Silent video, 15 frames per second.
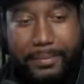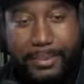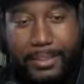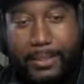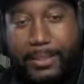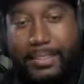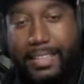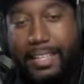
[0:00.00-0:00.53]

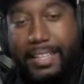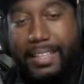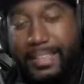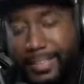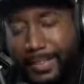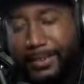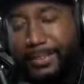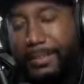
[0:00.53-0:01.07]
So it's like
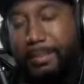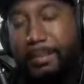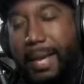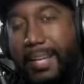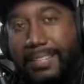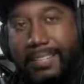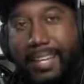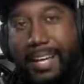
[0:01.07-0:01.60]
he was the
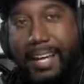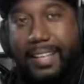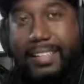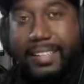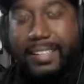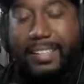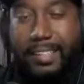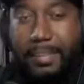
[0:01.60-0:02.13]
mascot.
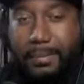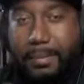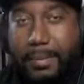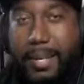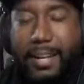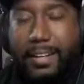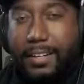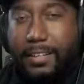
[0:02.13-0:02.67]
But
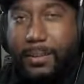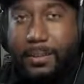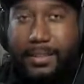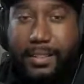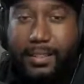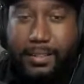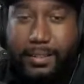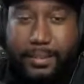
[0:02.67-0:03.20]
now I don't know what
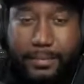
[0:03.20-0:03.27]
to do.